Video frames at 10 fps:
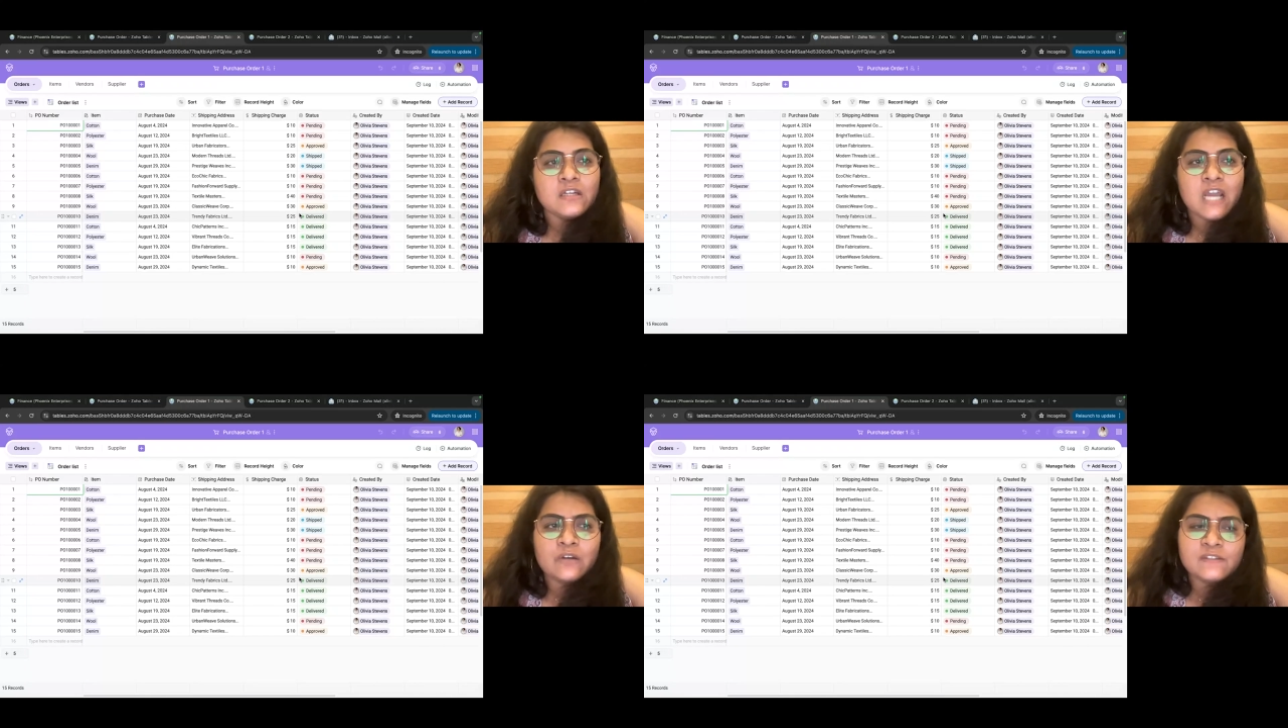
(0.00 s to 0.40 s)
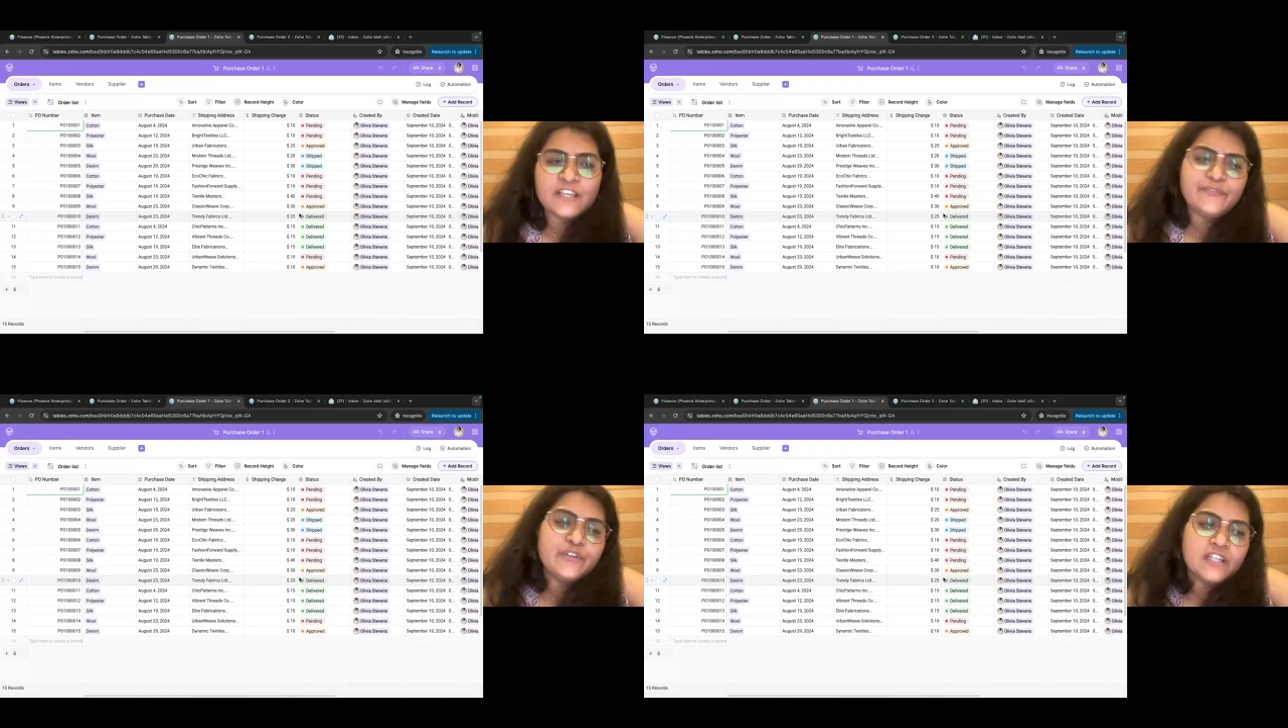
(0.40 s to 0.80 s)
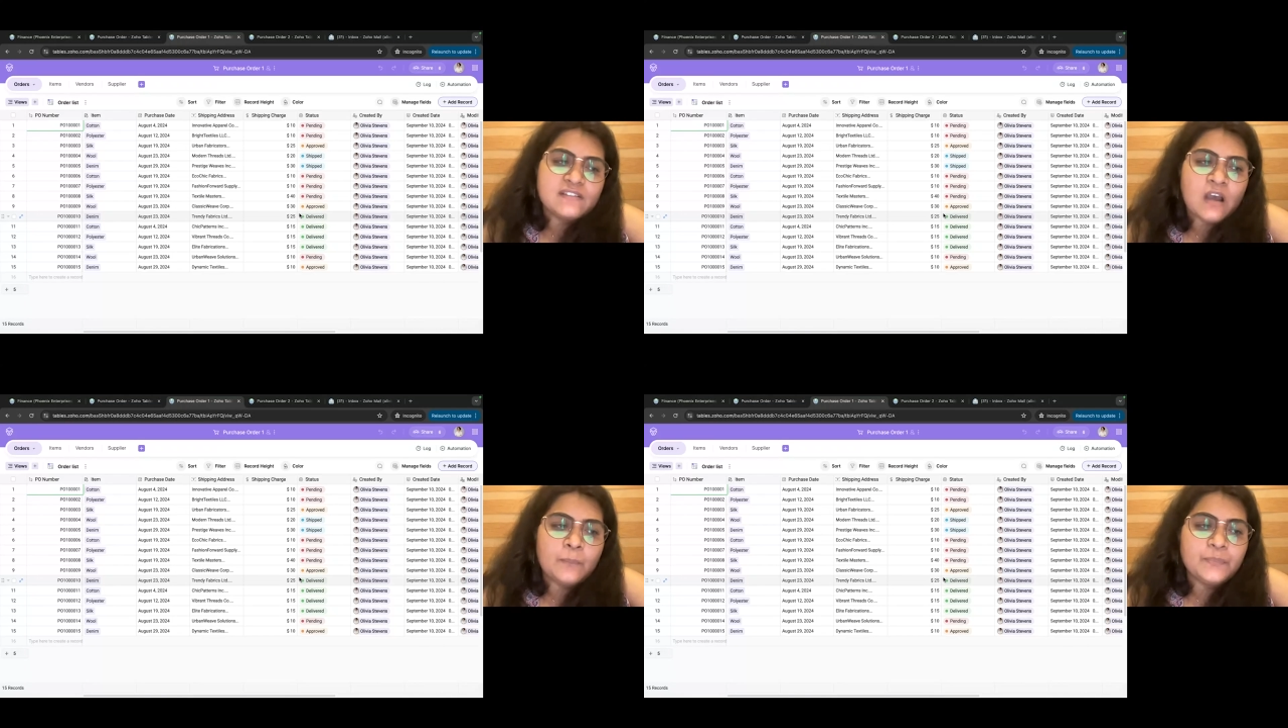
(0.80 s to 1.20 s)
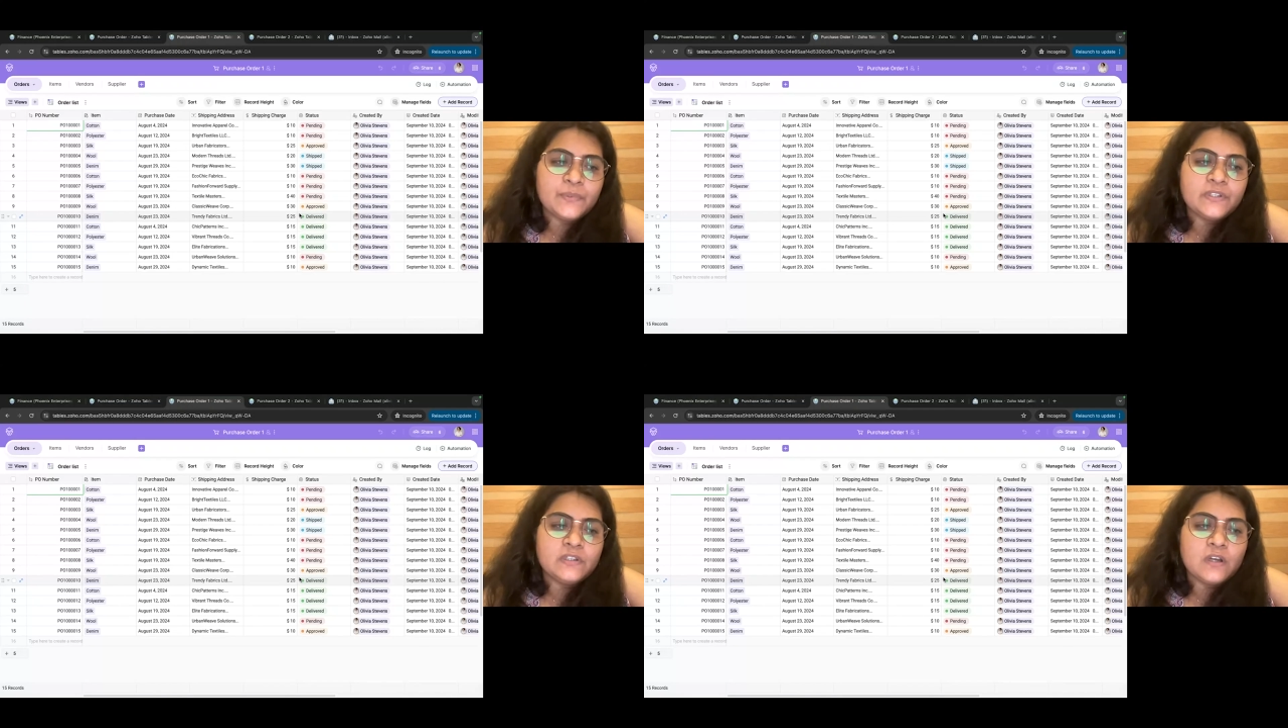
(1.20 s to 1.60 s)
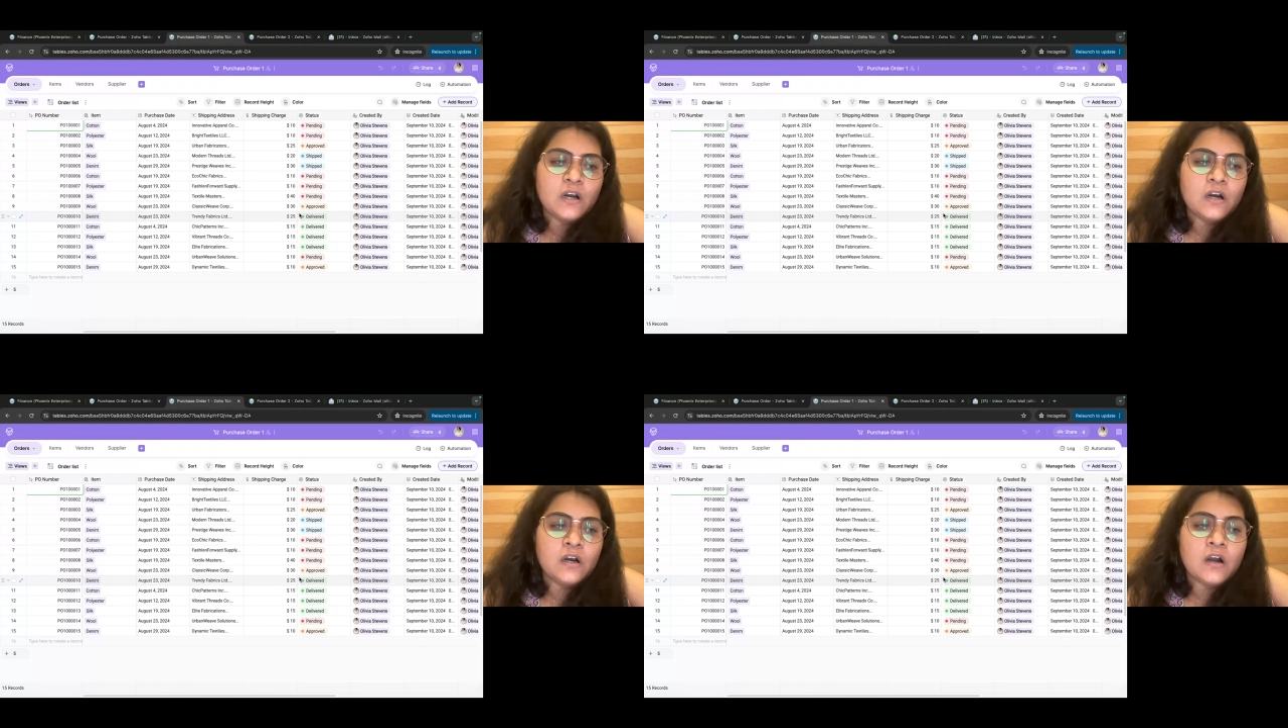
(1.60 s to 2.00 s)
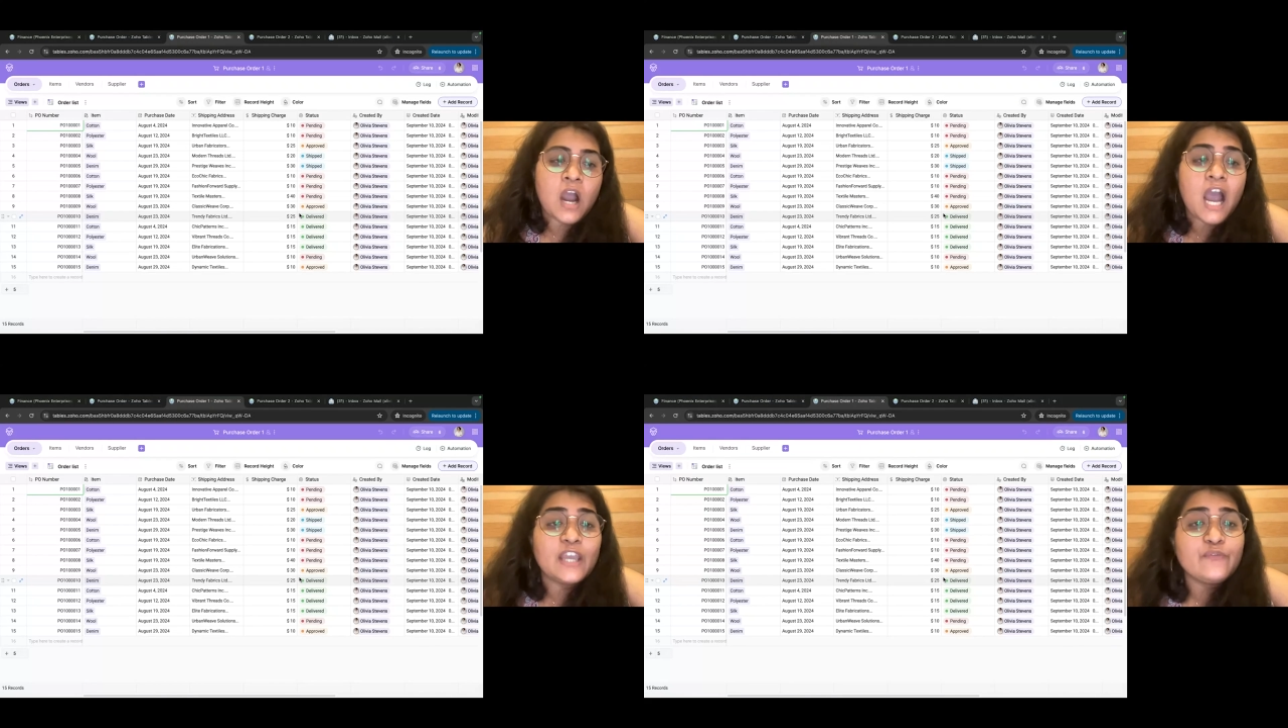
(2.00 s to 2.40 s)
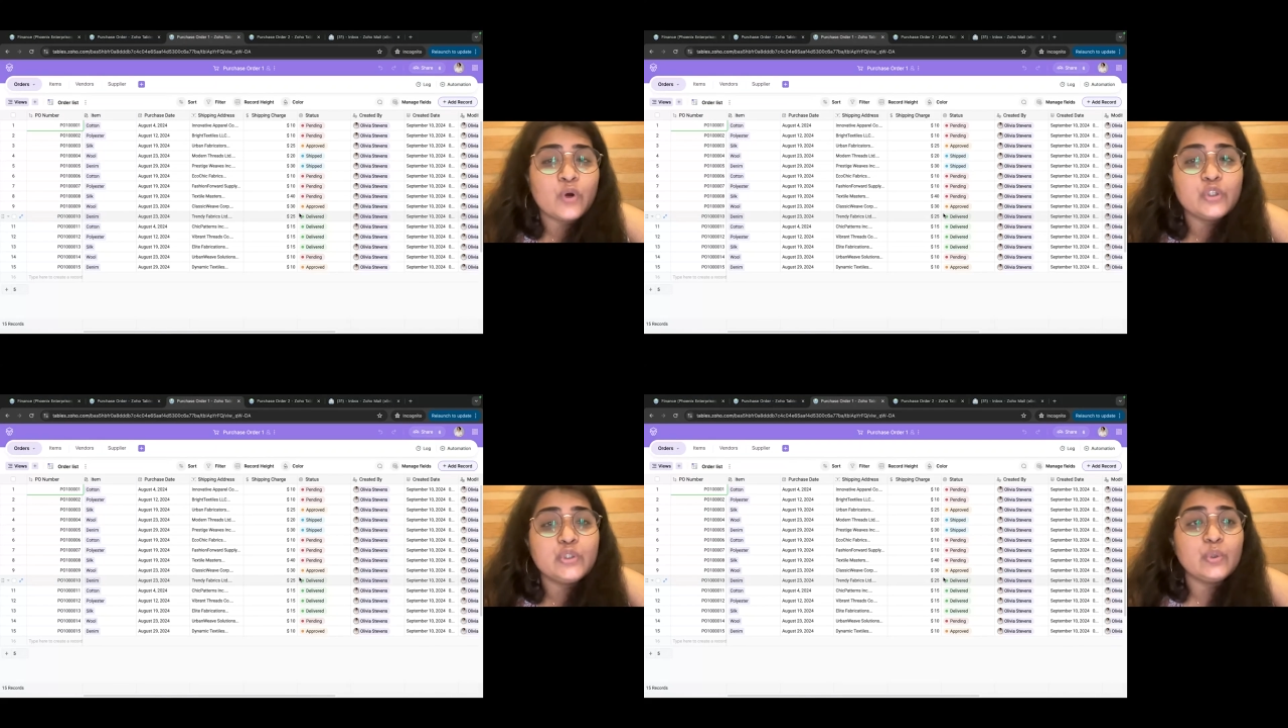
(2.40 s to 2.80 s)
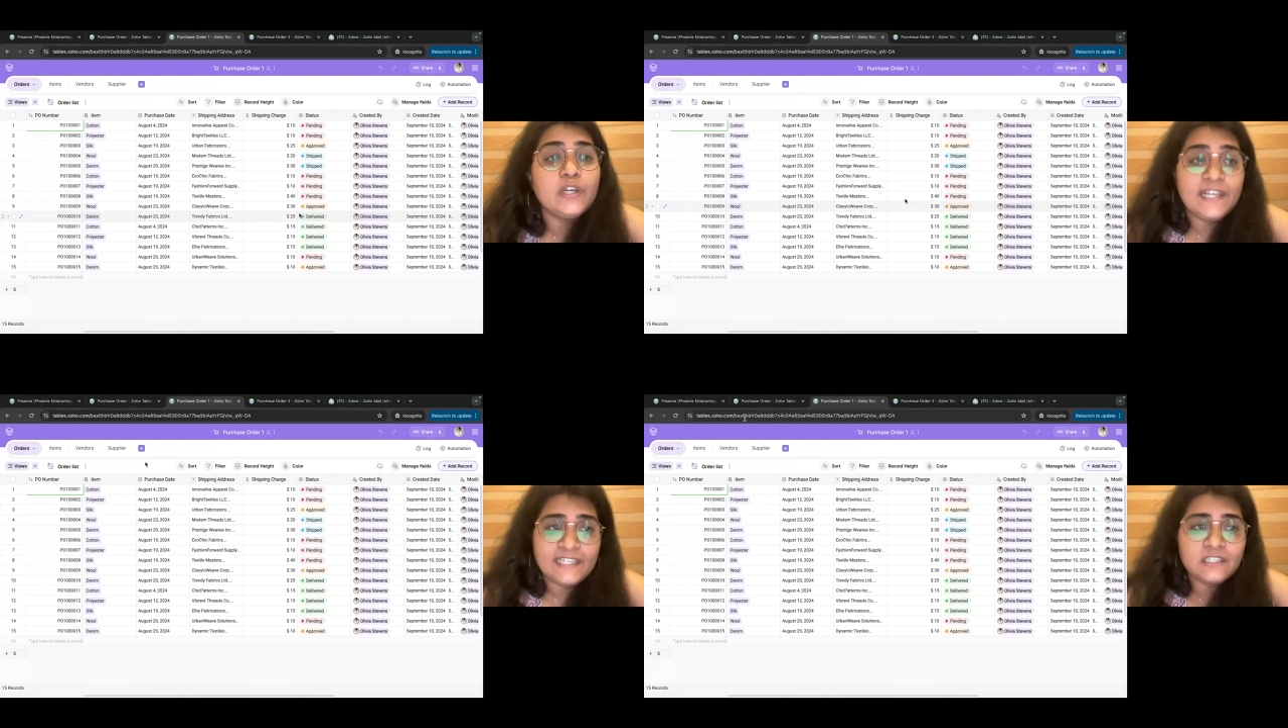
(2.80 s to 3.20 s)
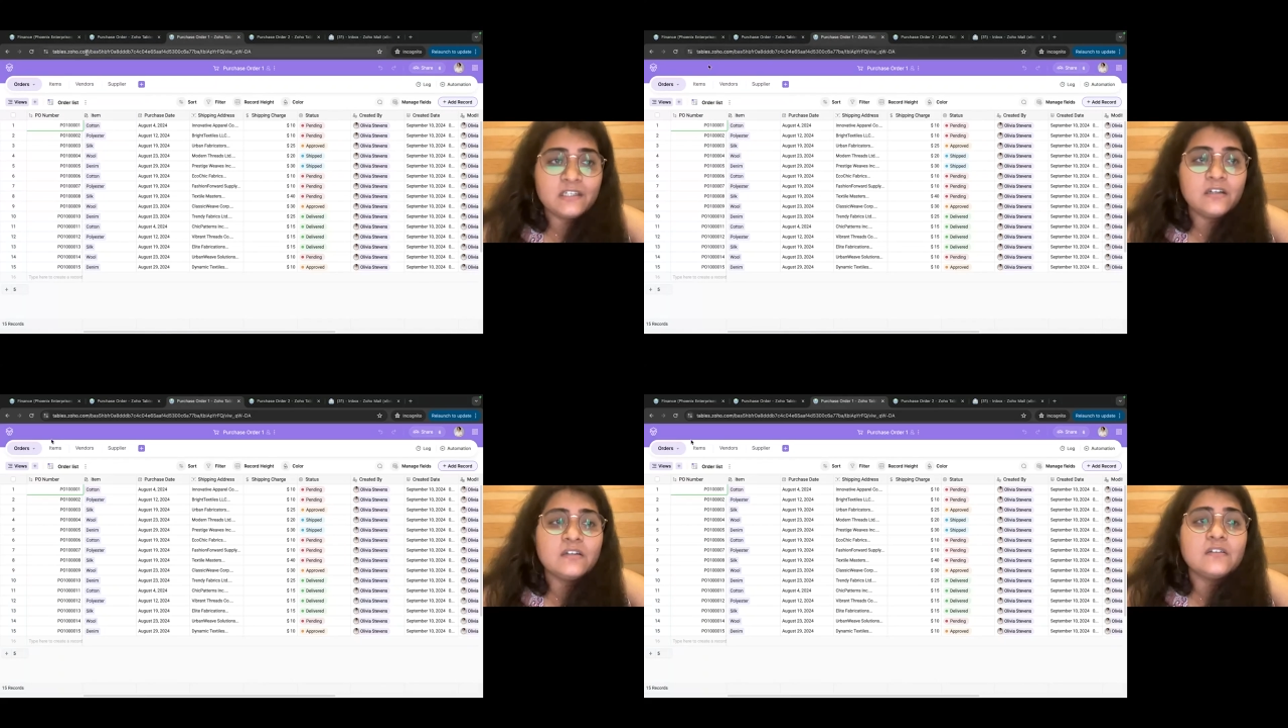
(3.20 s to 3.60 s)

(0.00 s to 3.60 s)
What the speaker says: Now, say for example, I want to link